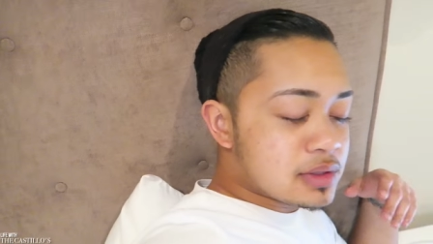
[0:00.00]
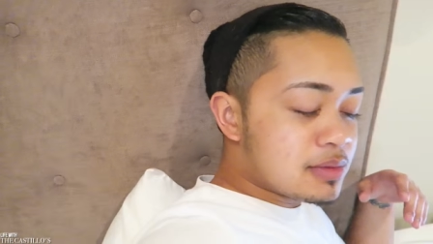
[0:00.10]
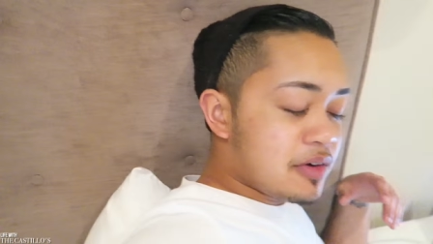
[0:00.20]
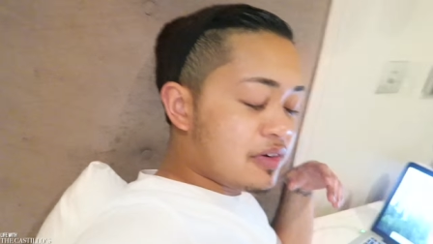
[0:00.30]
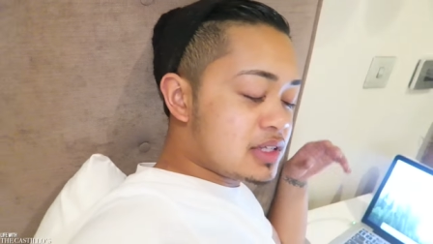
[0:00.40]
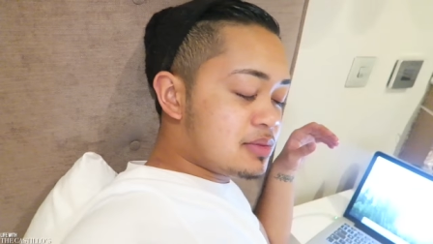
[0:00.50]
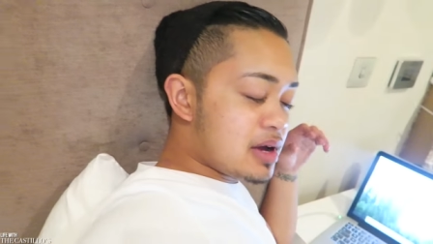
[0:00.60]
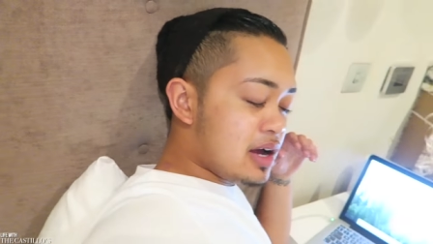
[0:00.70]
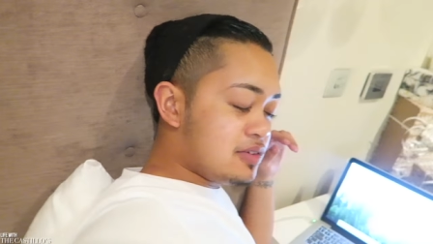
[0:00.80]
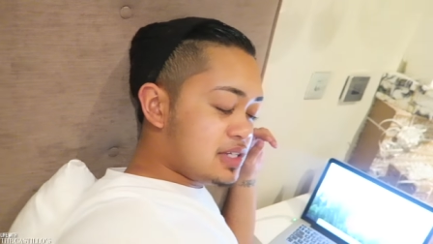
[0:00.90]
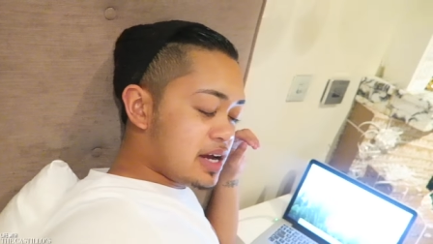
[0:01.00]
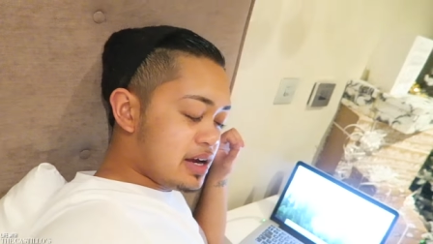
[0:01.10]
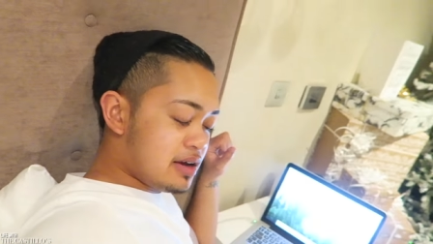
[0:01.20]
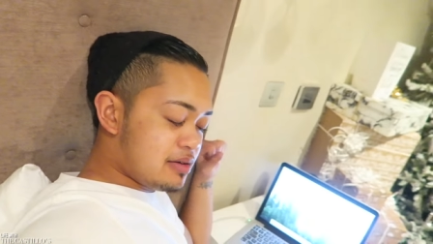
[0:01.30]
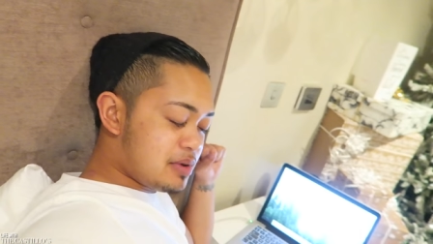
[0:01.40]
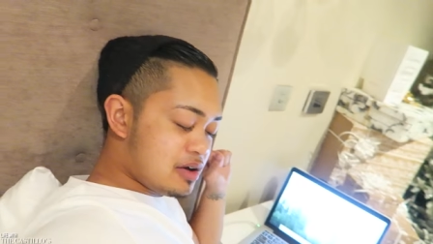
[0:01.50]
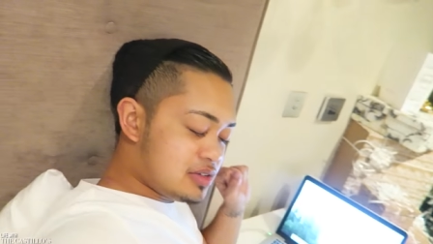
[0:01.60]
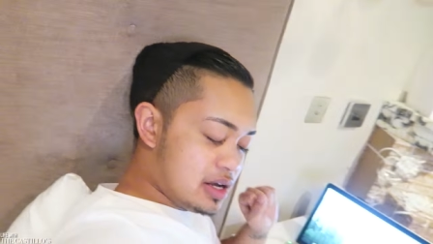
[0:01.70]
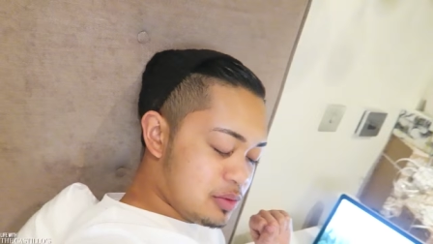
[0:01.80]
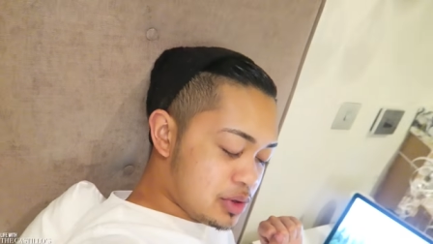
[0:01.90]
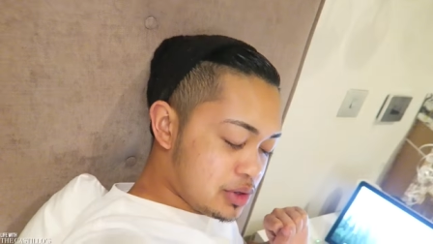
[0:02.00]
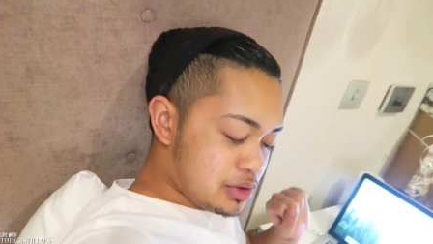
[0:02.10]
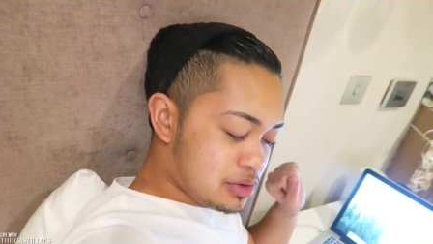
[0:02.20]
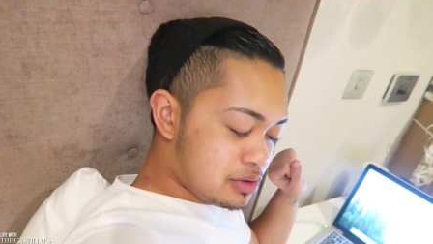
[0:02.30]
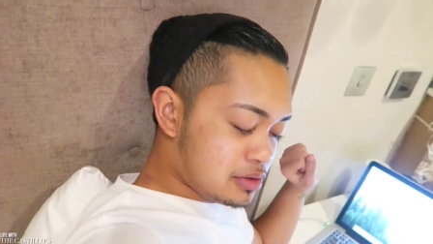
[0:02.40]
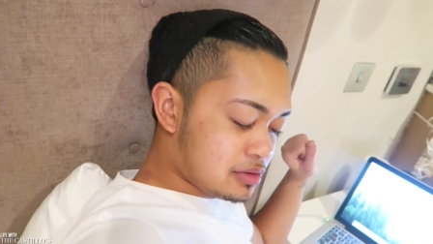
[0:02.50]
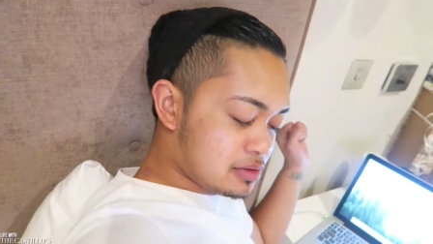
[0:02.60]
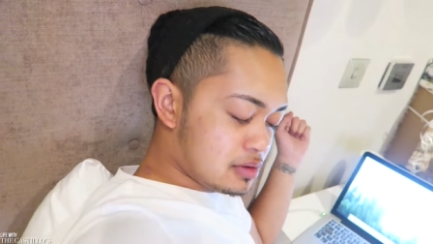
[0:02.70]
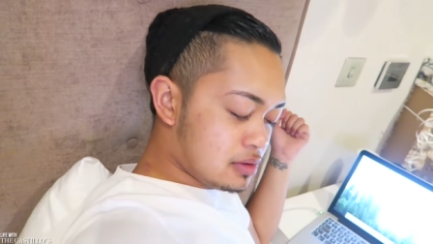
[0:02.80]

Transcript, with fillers: It's my friend's birthday, her birthday room.